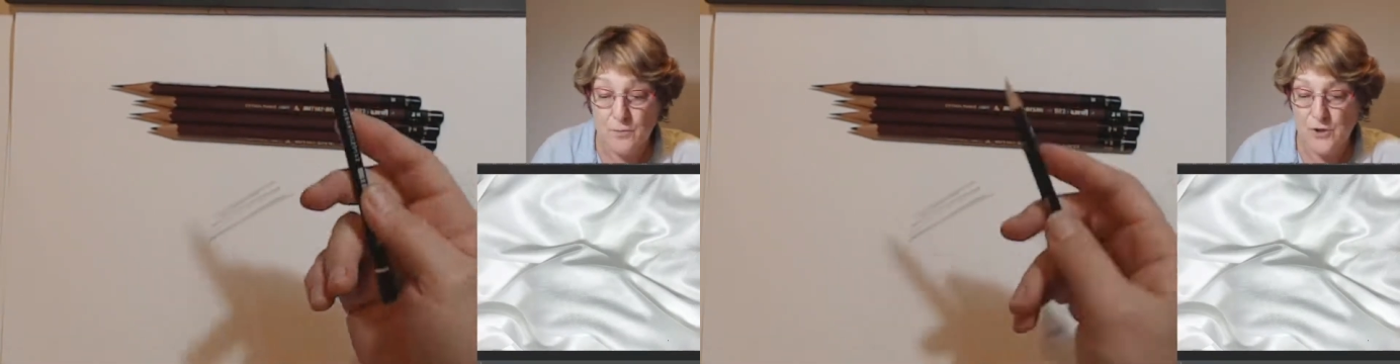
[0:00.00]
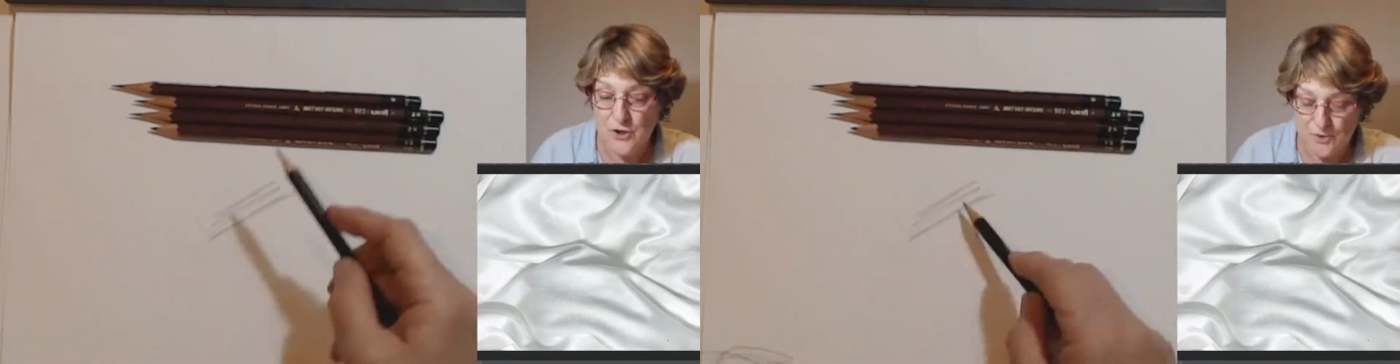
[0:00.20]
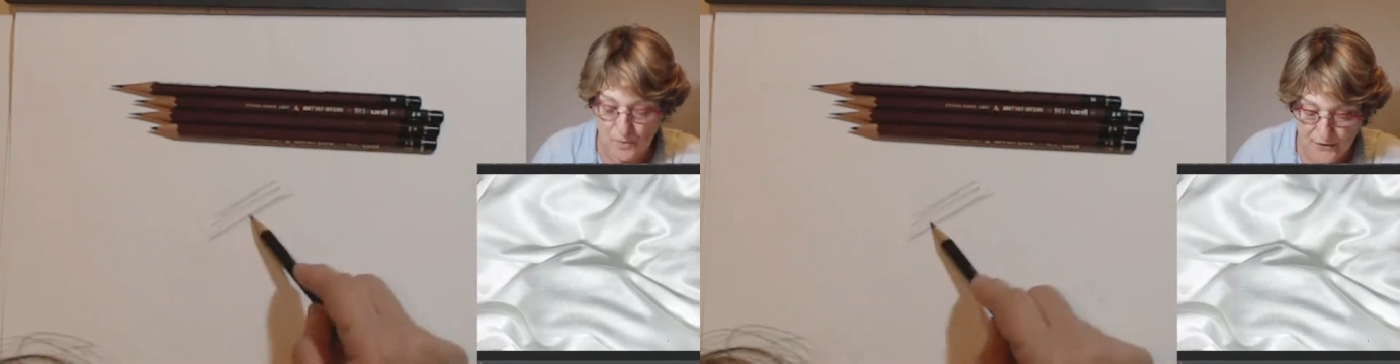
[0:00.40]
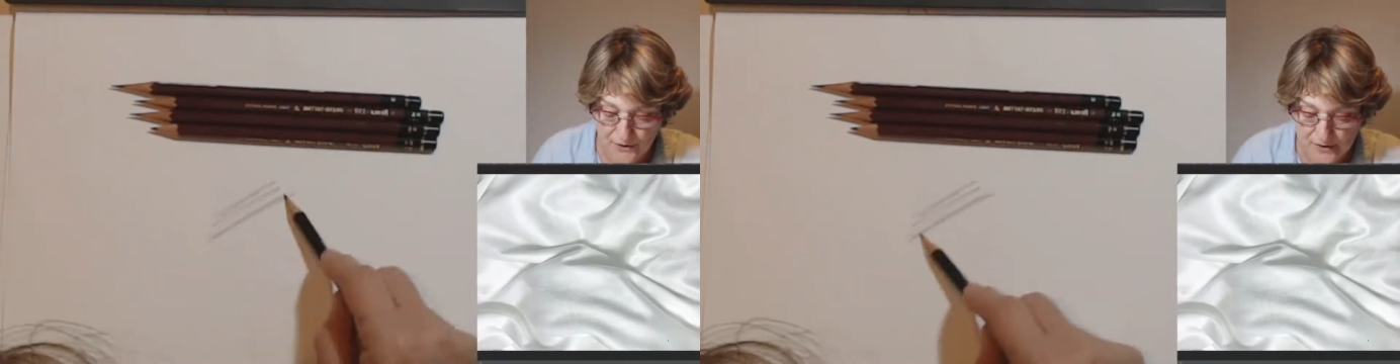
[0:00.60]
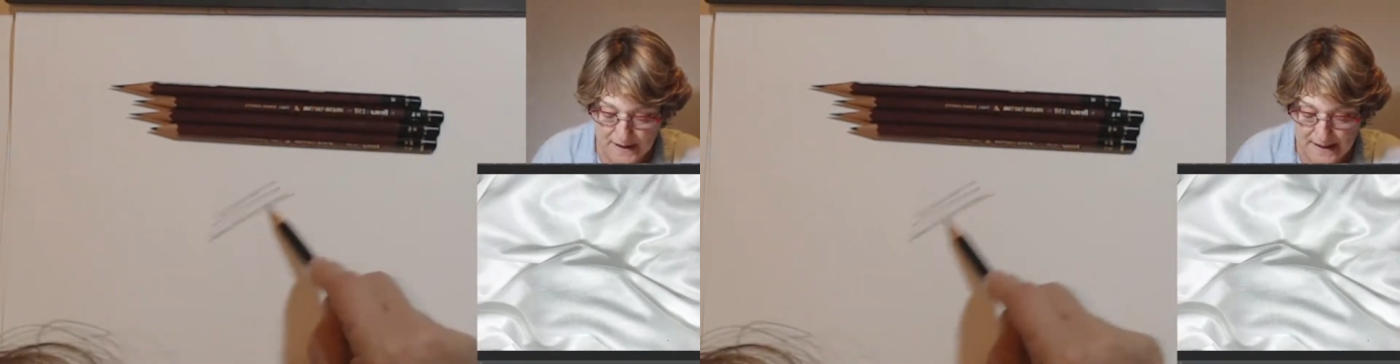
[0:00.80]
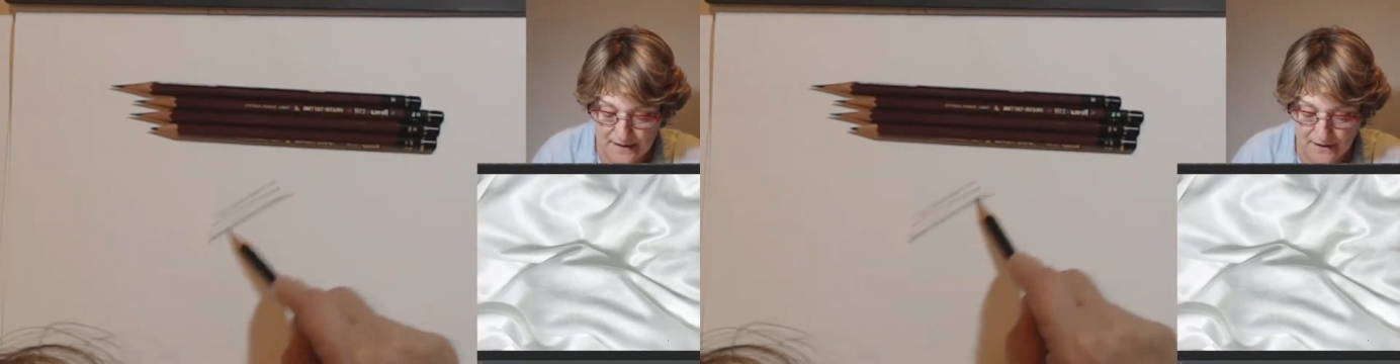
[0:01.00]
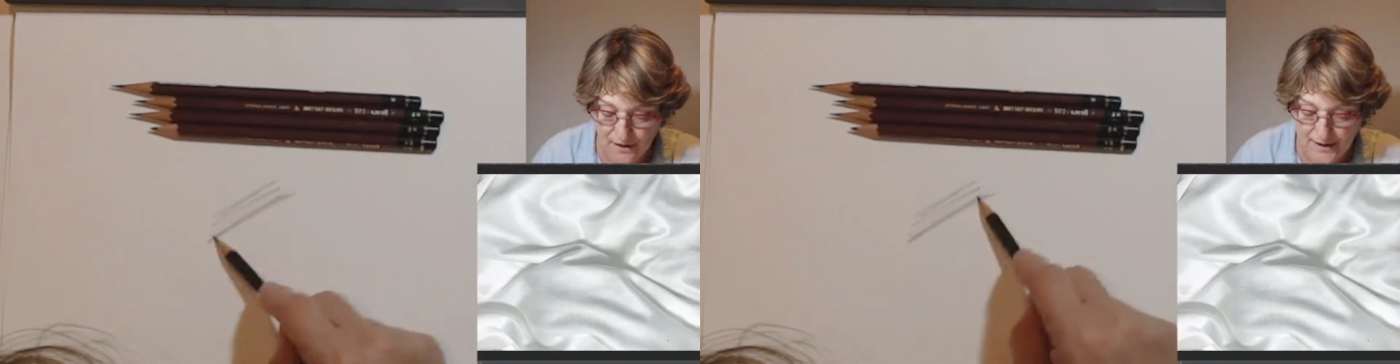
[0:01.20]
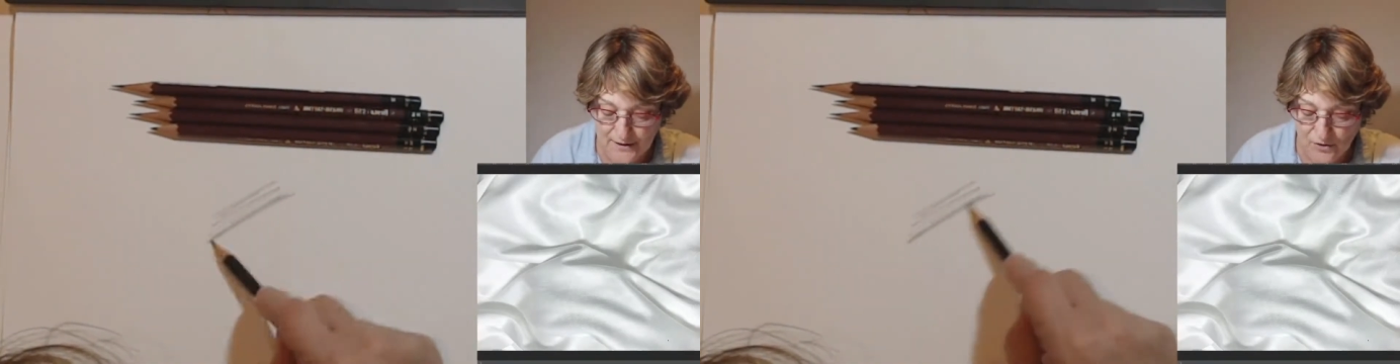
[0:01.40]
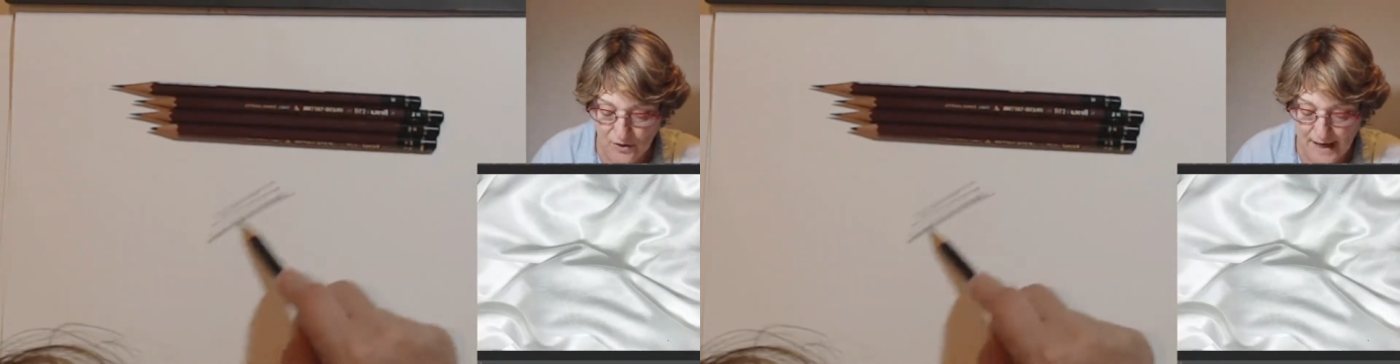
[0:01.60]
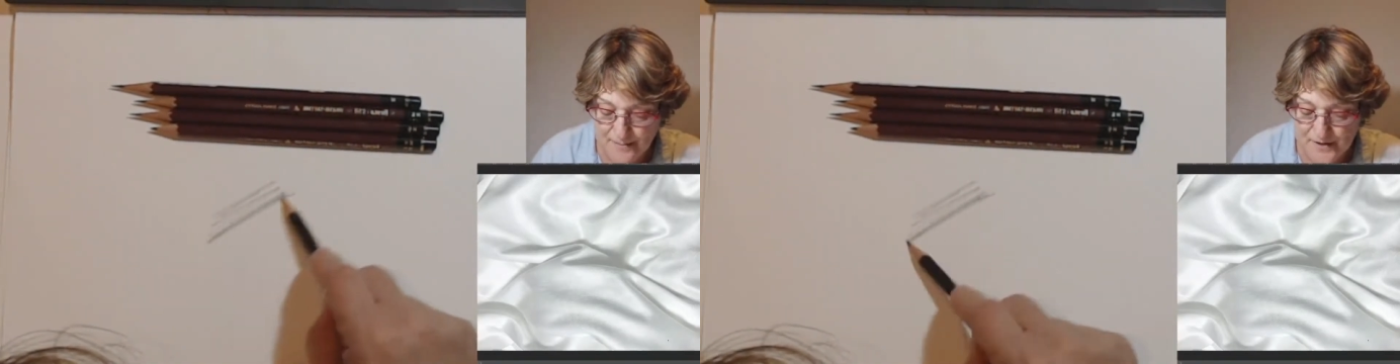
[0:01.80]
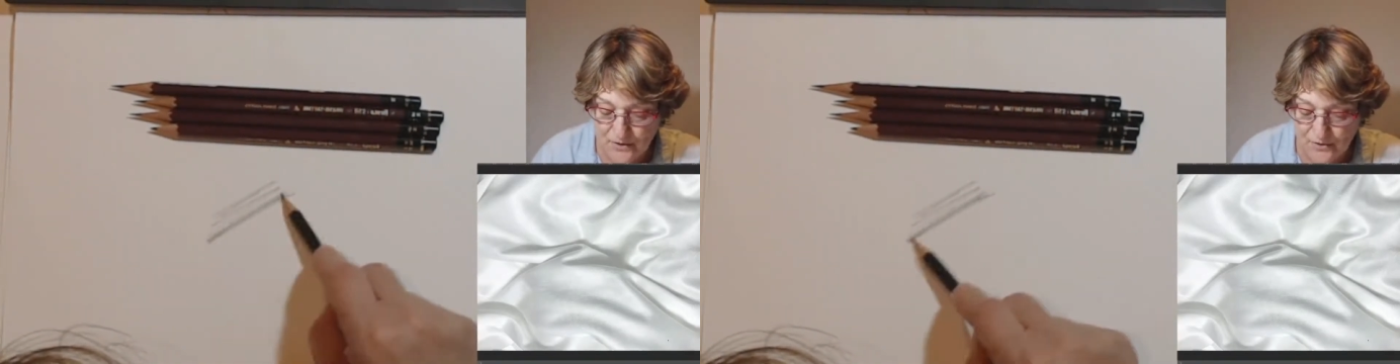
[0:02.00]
which is what those leads are. It grabs the